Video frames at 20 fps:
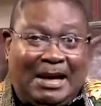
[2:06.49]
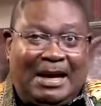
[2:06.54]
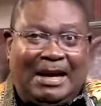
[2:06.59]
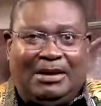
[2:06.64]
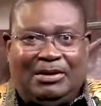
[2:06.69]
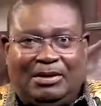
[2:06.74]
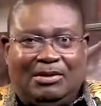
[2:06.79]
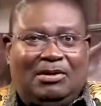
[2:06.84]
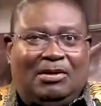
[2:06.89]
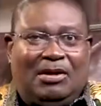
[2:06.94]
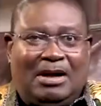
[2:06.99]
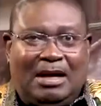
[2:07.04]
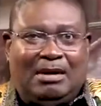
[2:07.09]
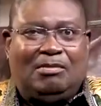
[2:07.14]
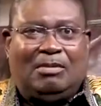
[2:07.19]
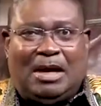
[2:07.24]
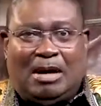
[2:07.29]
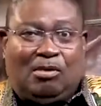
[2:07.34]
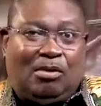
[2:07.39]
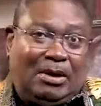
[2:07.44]
La. You know,
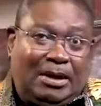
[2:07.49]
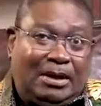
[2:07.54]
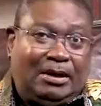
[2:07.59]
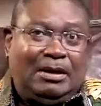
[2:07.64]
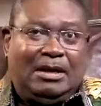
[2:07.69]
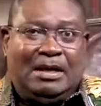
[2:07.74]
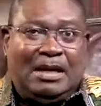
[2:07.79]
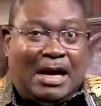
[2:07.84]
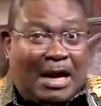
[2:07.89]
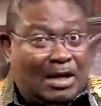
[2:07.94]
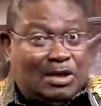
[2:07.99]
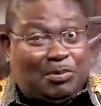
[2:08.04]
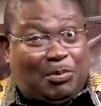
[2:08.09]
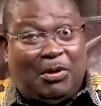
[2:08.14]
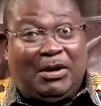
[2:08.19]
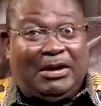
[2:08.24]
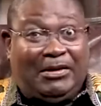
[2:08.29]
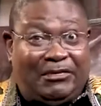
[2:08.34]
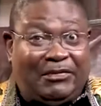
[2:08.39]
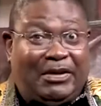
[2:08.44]
I was
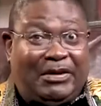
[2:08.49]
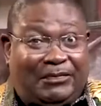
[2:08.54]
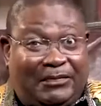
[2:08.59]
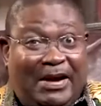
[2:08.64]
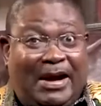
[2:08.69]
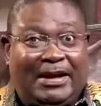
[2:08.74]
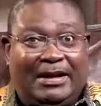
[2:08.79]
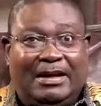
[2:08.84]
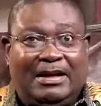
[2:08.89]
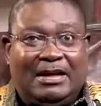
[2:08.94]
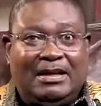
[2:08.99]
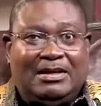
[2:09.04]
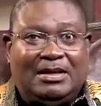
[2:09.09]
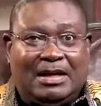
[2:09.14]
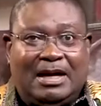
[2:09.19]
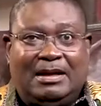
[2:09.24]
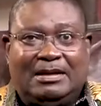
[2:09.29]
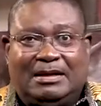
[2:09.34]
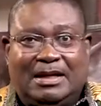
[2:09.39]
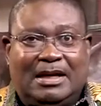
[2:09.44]
spoiling for a fight
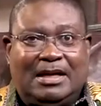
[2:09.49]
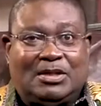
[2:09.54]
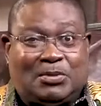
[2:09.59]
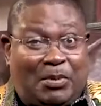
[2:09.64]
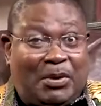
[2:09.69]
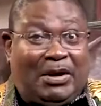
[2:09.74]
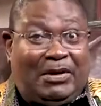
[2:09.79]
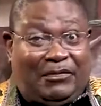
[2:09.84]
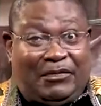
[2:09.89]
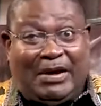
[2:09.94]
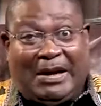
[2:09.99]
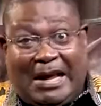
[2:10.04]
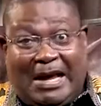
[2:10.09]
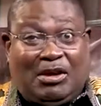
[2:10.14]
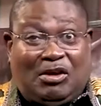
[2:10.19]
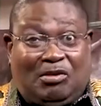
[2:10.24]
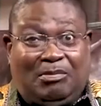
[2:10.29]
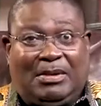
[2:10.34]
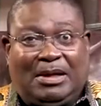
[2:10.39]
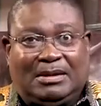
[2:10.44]
and spoiling for an
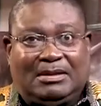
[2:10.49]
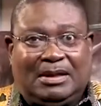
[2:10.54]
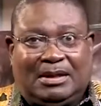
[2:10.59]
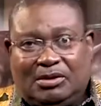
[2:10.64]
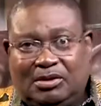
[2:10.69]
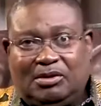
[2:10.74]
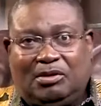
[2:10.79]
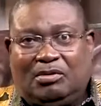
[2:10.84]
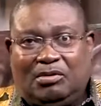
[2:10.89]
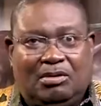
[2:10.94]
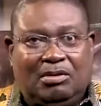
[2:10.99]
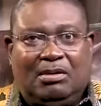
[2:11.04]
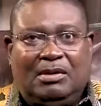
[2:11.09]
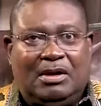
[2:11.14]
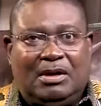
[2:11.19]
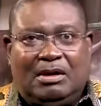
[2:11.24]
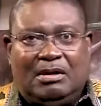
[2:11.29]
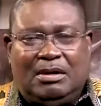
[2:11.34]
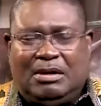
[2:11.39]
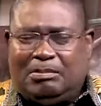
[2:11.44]
argument, and, you know,
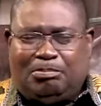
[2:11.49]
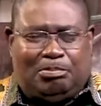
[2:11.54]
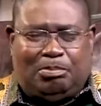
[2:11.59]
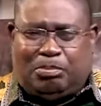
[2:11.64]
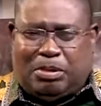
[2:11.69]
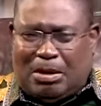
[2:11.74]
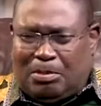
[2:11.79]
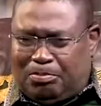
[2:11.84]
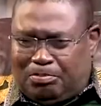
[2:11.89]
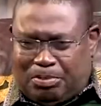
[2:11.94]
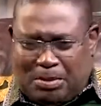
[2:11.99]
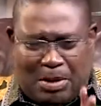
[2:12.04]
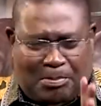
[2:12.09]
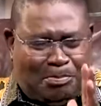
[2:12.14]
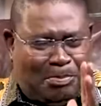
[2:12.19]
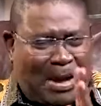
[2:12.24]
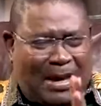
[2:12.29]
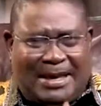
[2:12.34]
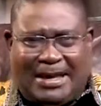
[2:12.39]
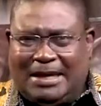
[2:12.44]

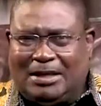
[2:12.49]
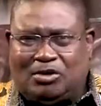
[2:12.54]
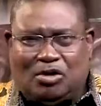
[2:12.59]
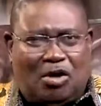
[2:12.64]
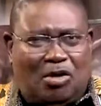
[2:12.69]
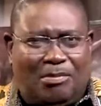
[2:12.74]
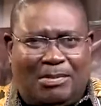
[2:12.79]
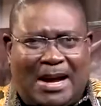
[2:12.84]
package all